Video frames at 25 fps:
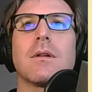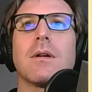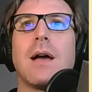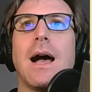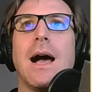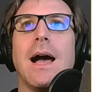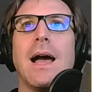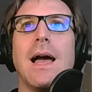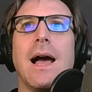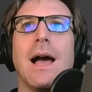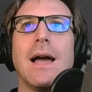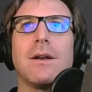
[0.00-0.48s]

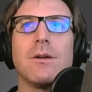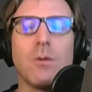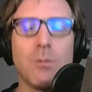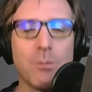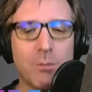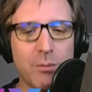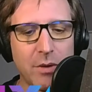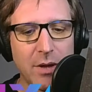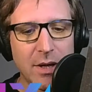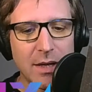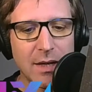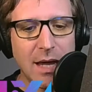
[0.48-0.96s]
I don't
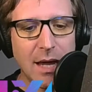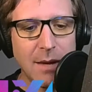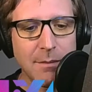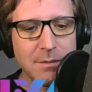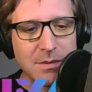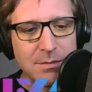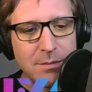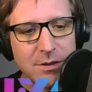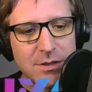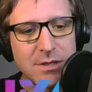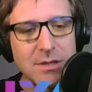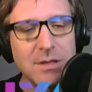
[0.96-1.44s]
play
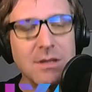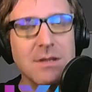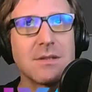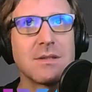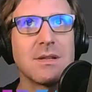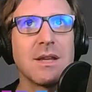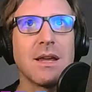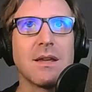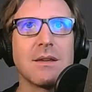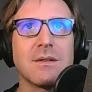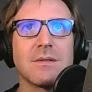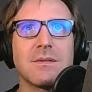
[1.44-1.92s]
games much these
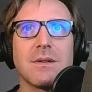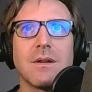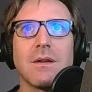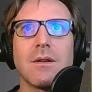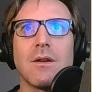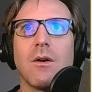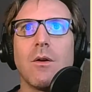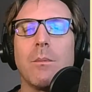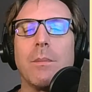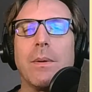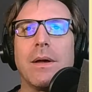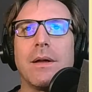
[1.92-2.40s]
days,
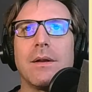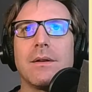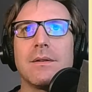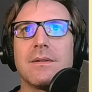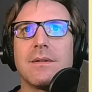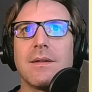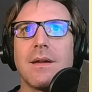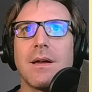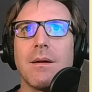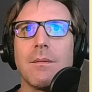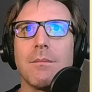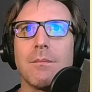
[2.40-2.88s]
but
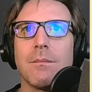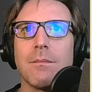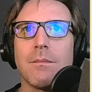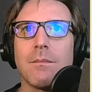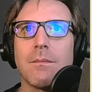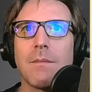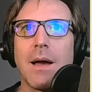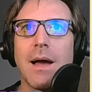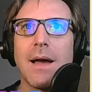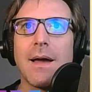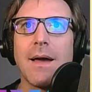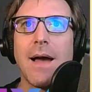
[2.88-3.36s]

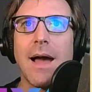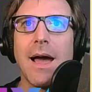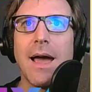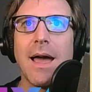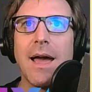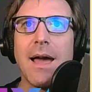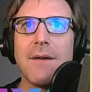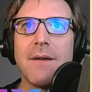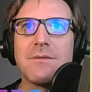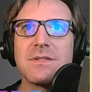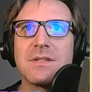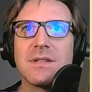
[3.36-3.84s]
I
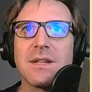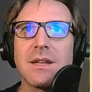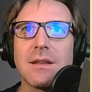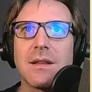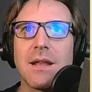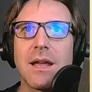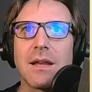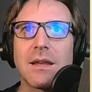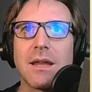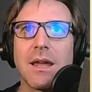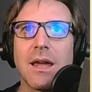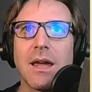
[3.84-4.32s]
have seen
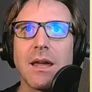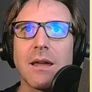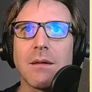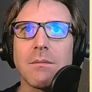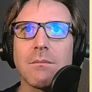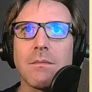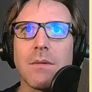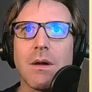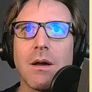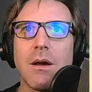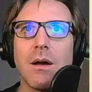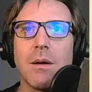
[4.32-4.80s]
that
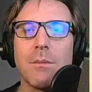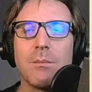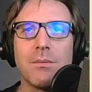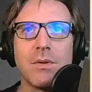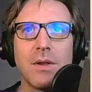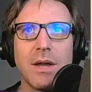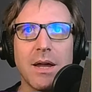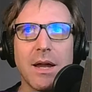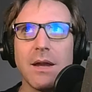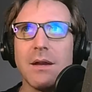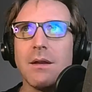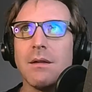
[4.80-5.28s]
game
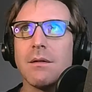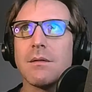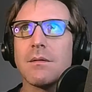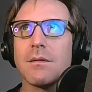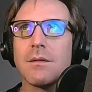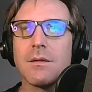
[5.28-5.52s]
played,